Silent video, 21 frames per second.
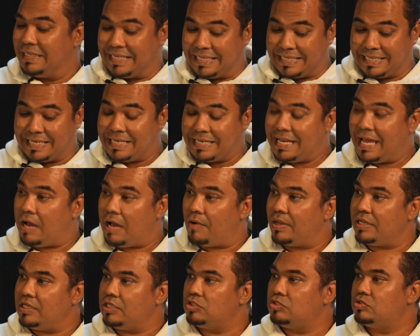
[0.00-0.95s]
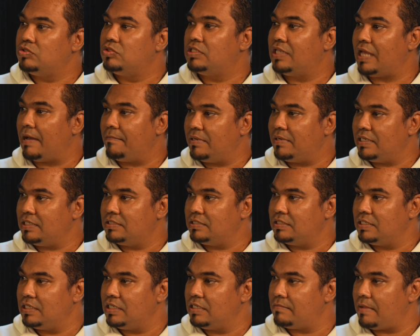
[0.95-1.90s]
Now I need to double it
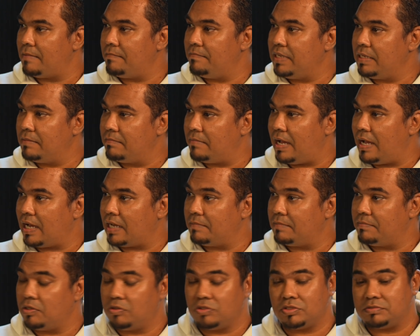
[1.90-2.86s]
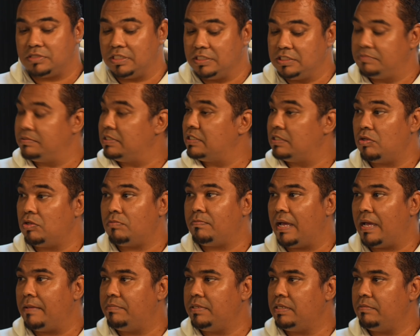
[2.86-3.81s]
in my big market because these are not
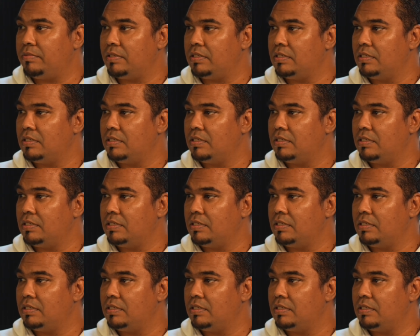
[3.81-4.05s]
my people.